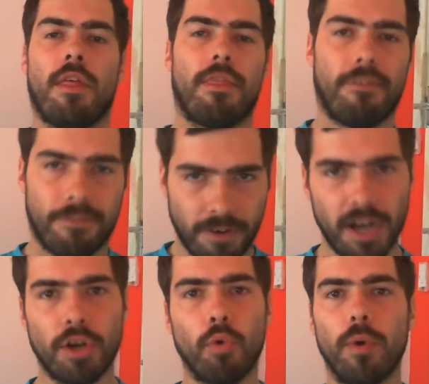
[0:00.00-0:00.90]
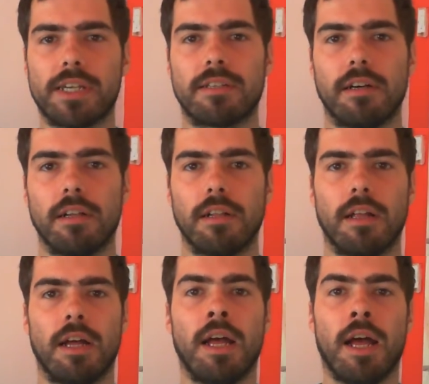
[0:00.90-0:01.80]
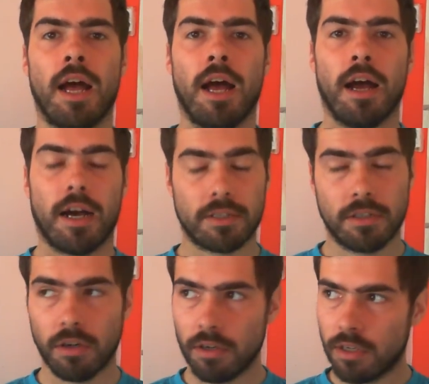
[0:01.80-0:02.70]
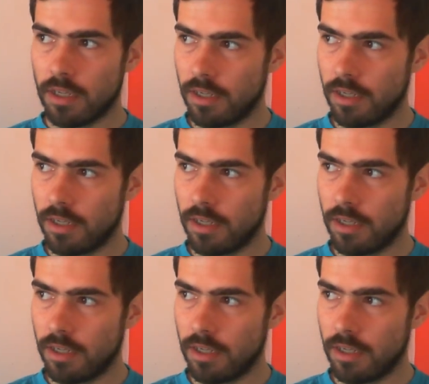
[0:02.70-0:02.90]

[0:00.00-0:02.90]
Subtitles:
final whistle has gone,